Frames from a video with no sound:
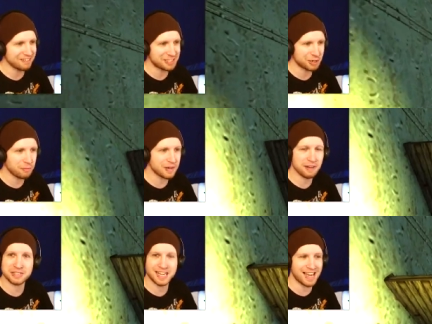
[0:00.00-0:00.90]
I was hoping
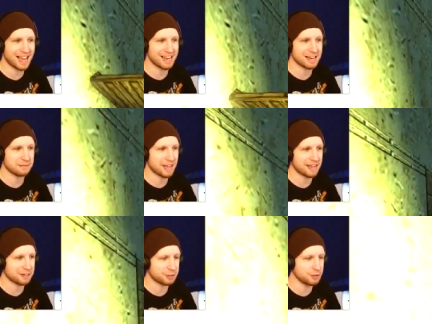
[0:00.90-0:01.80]
I was gonna end up
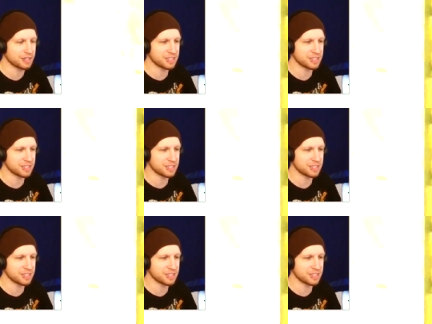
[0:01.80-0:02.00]
getting through